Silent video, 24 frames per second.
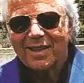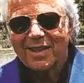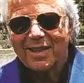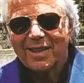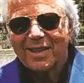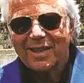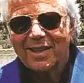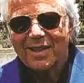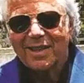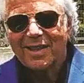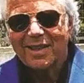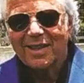
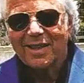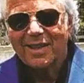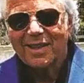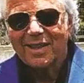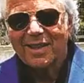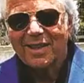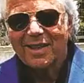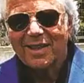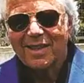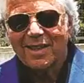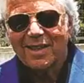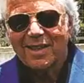
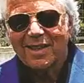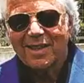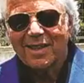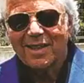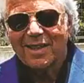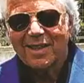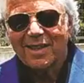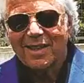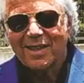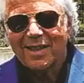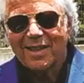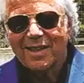
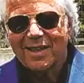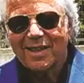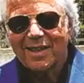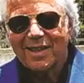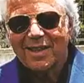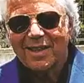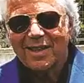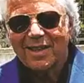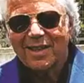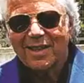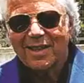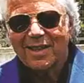
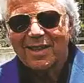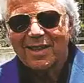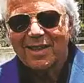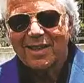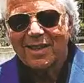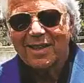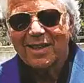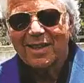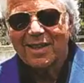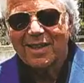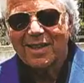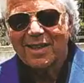
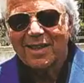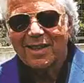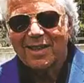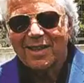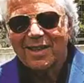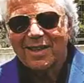(no one is talking)